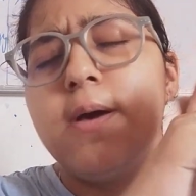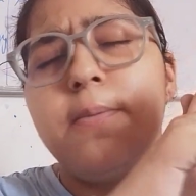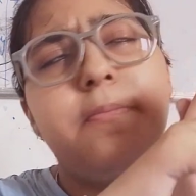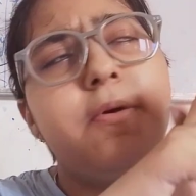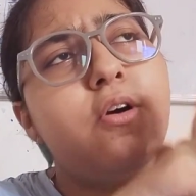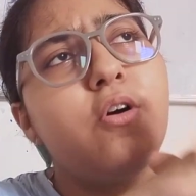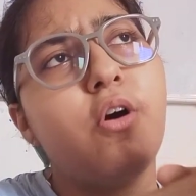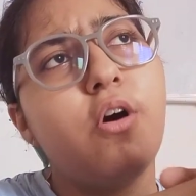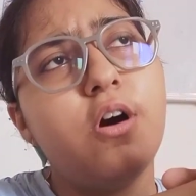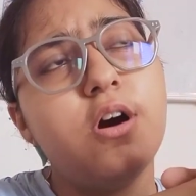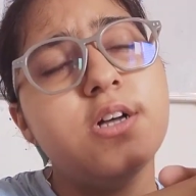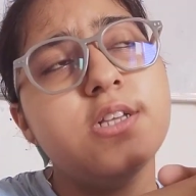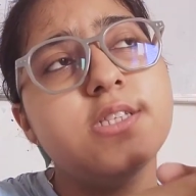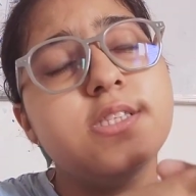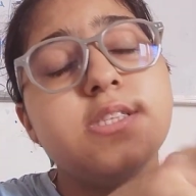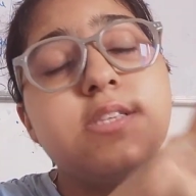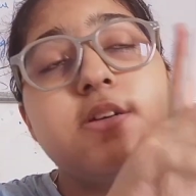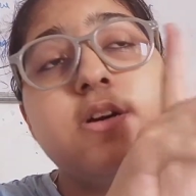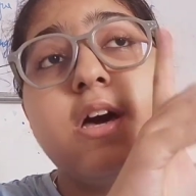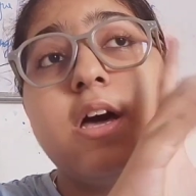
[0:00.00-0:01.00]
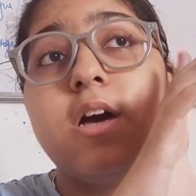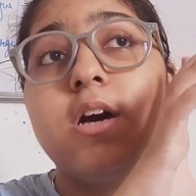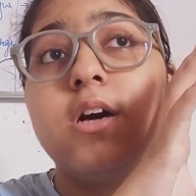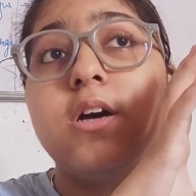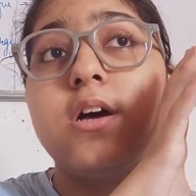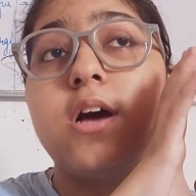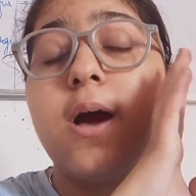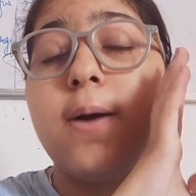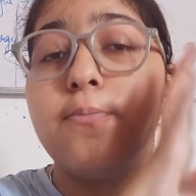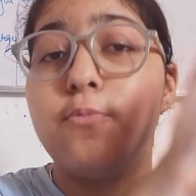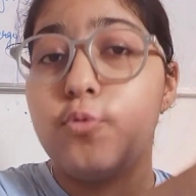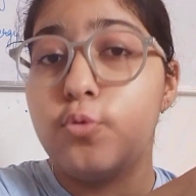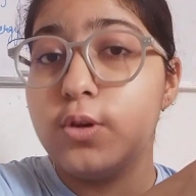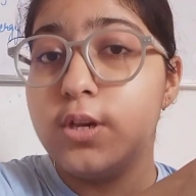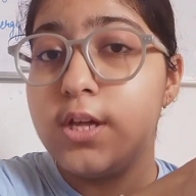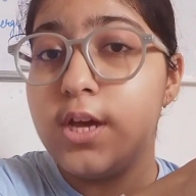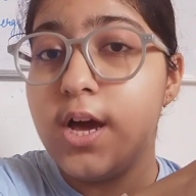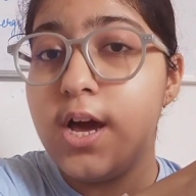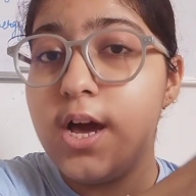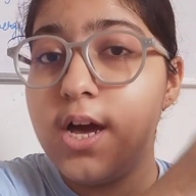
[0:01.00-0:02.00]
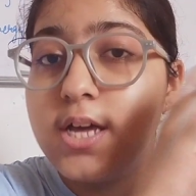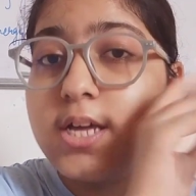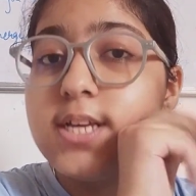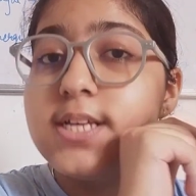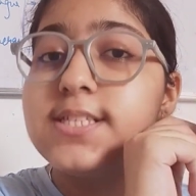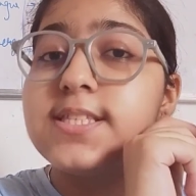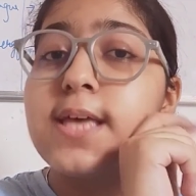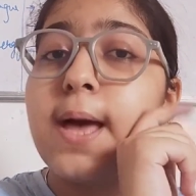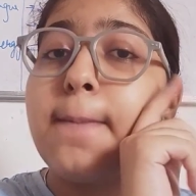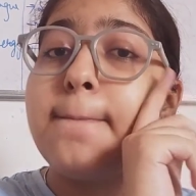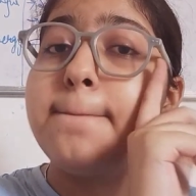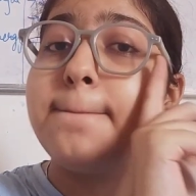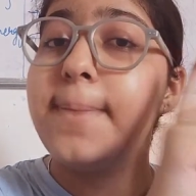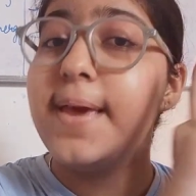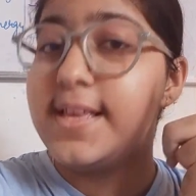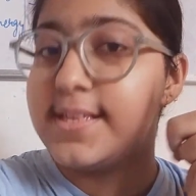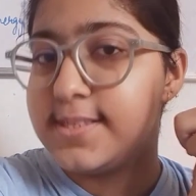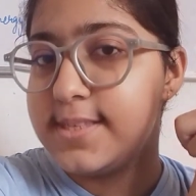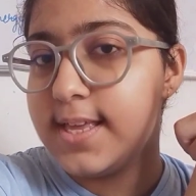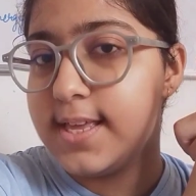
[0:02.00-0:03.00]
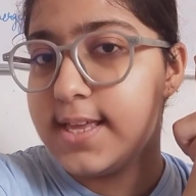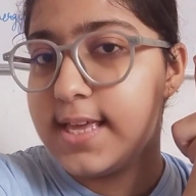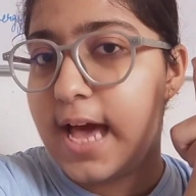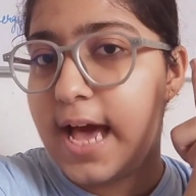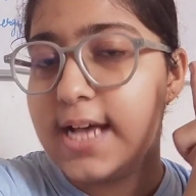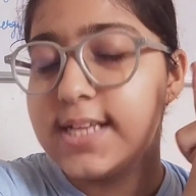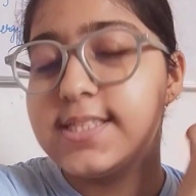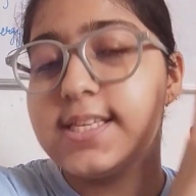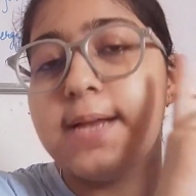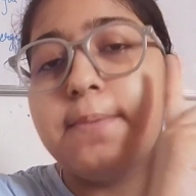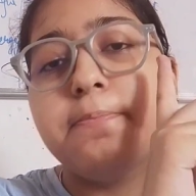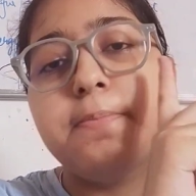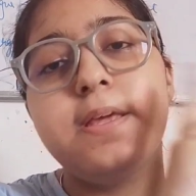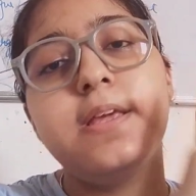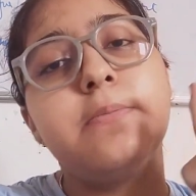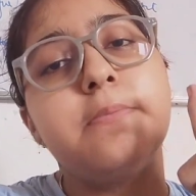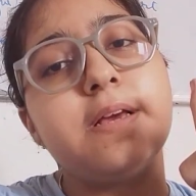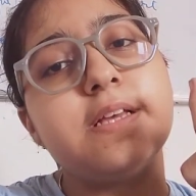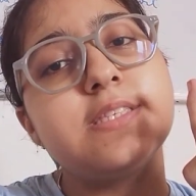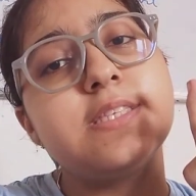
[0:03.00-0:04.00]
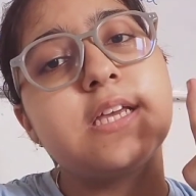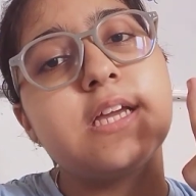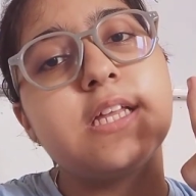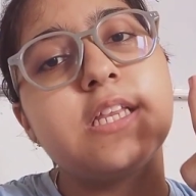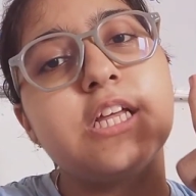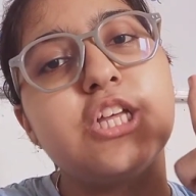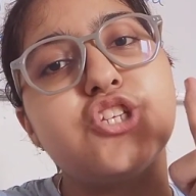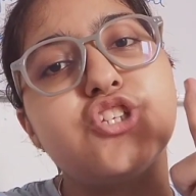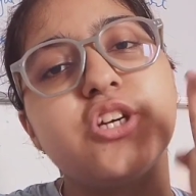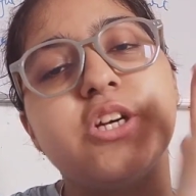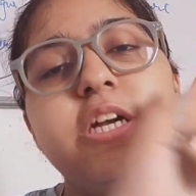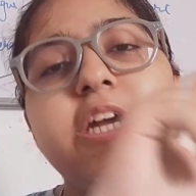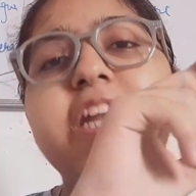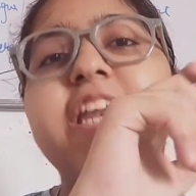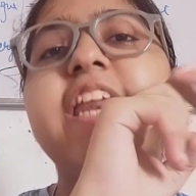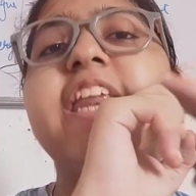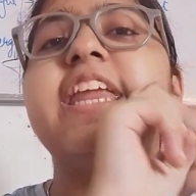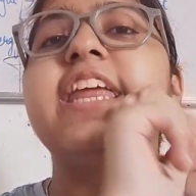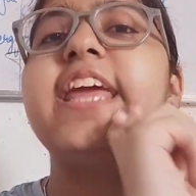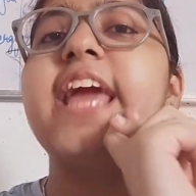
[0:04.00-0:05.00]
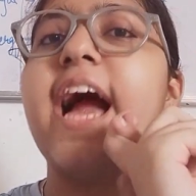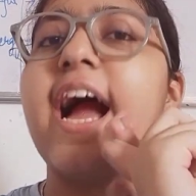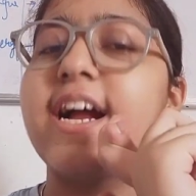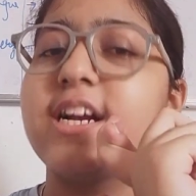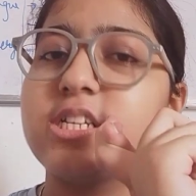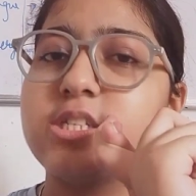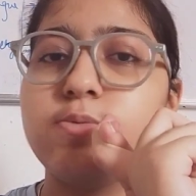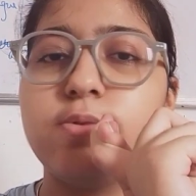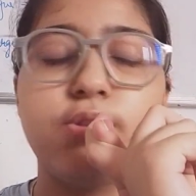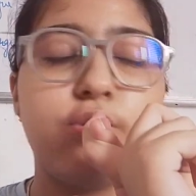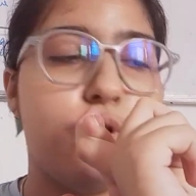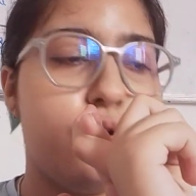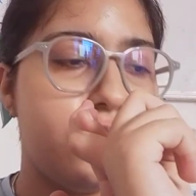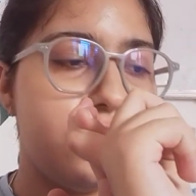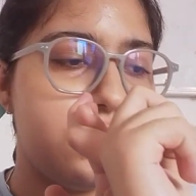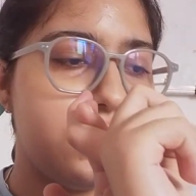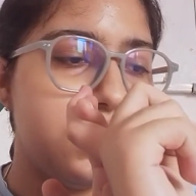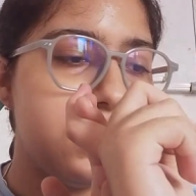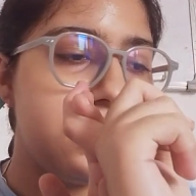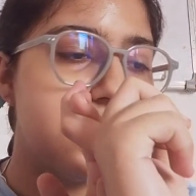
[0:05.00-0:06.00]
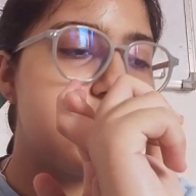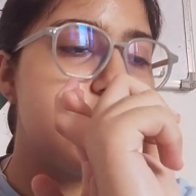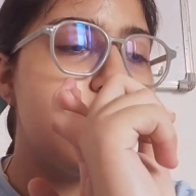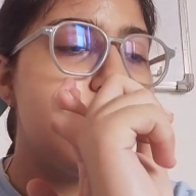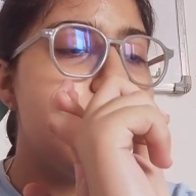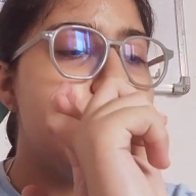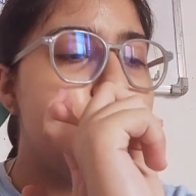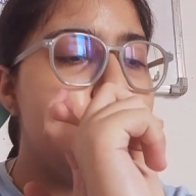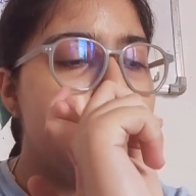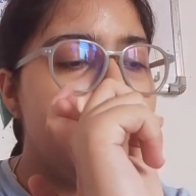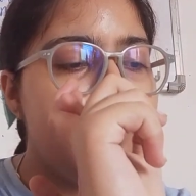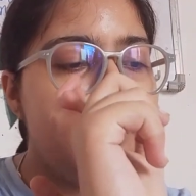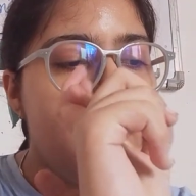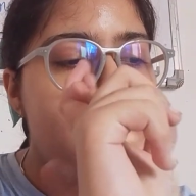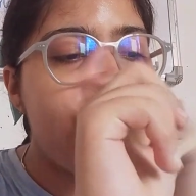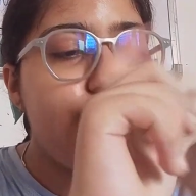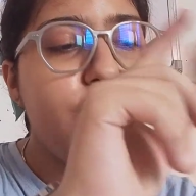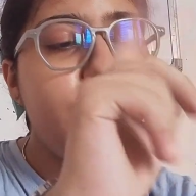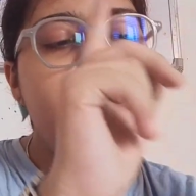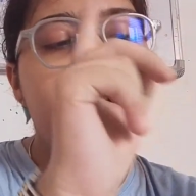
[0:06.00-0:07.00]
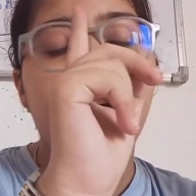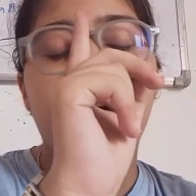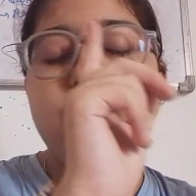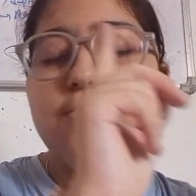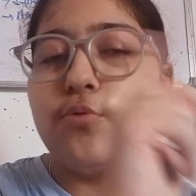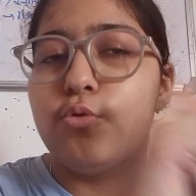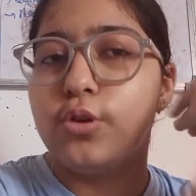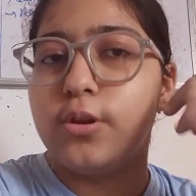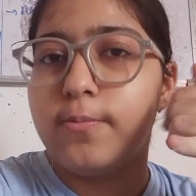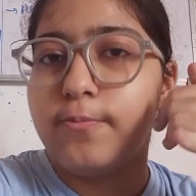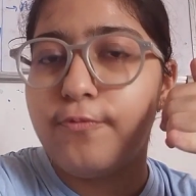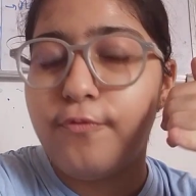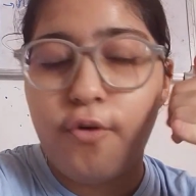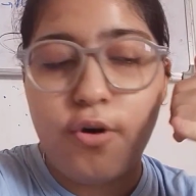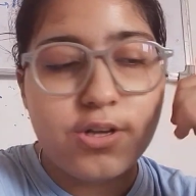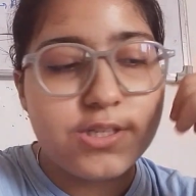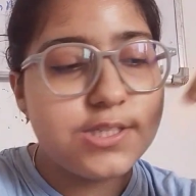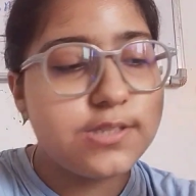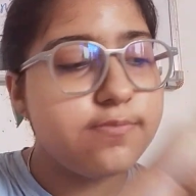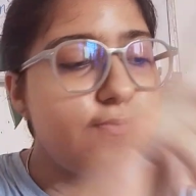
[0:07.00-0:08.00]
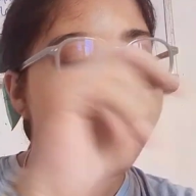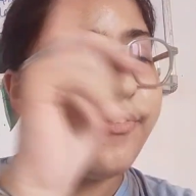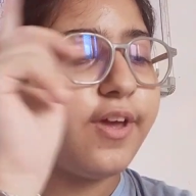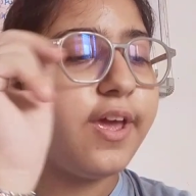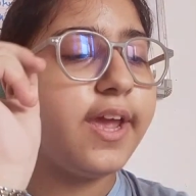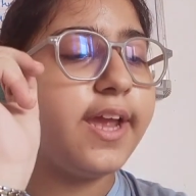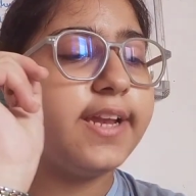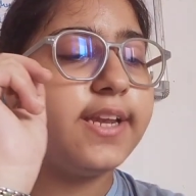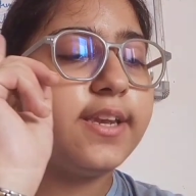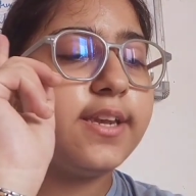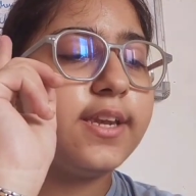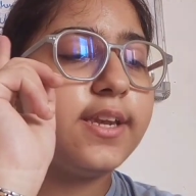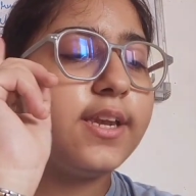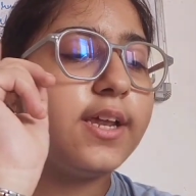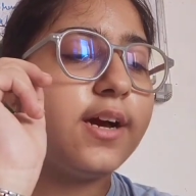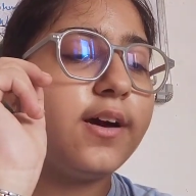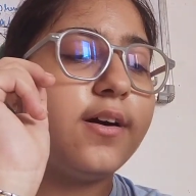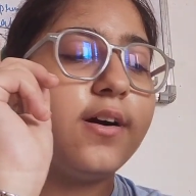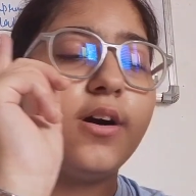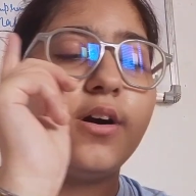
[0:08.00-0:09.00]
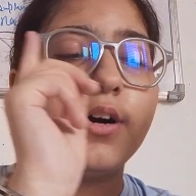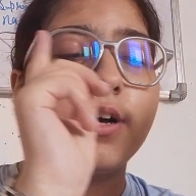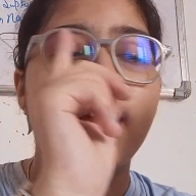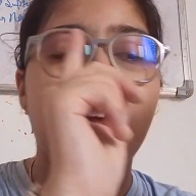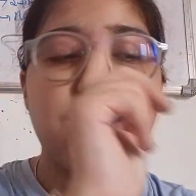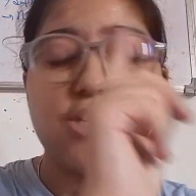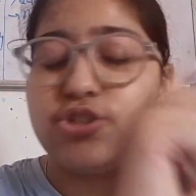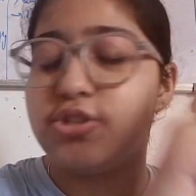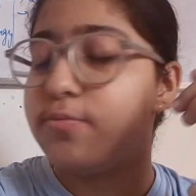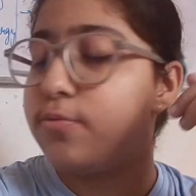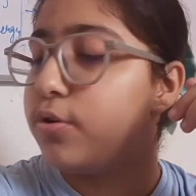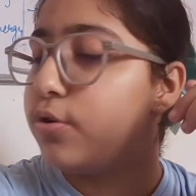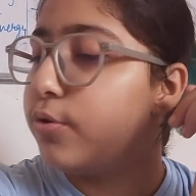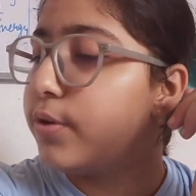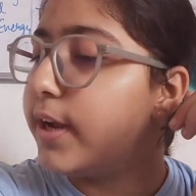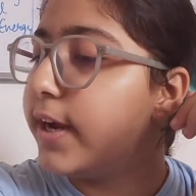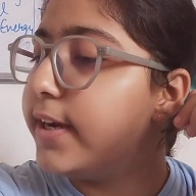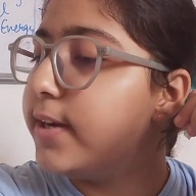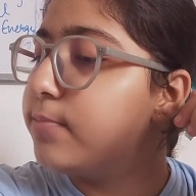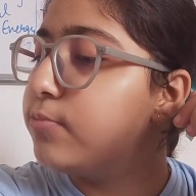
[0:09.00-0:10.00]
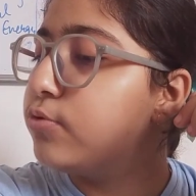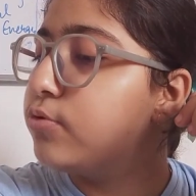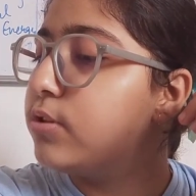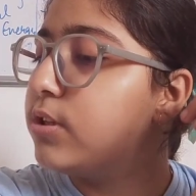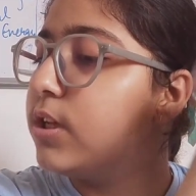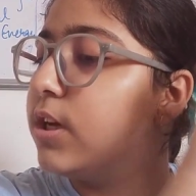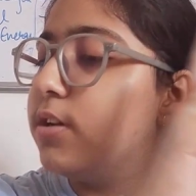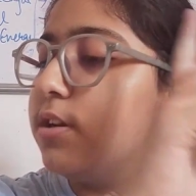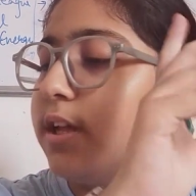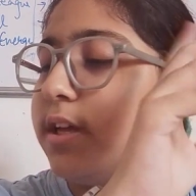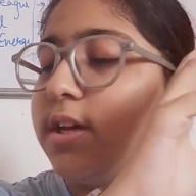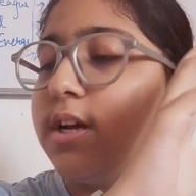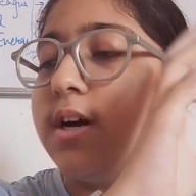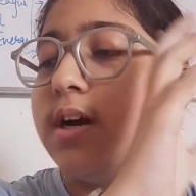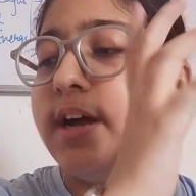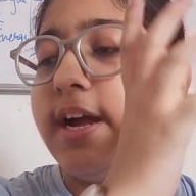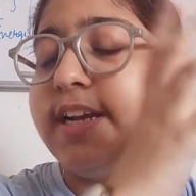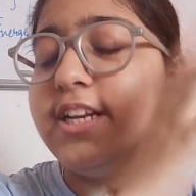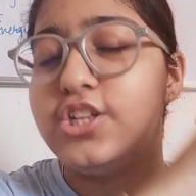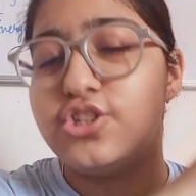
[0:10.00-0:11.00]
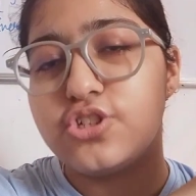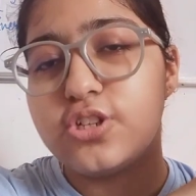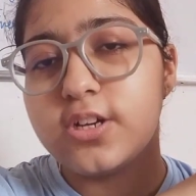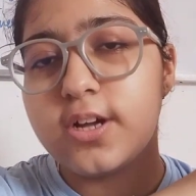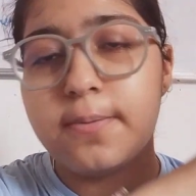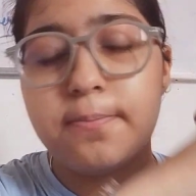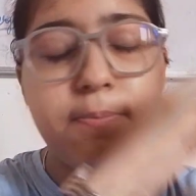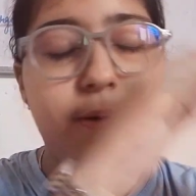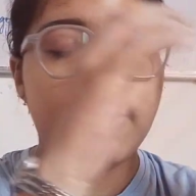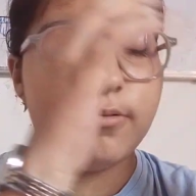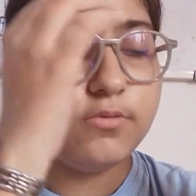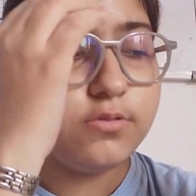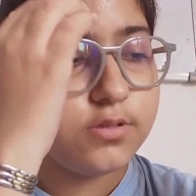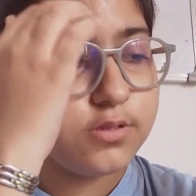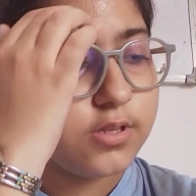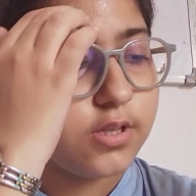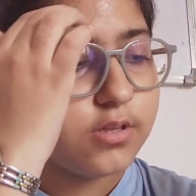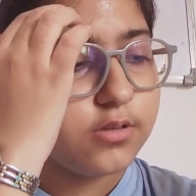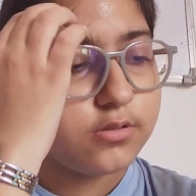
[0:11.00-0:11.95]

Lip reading: Because ammonia is a basic gas, and being basic in nature, it reacts with all these to form ammonium phosphate, calcium chloride ammonia, like addition compounds.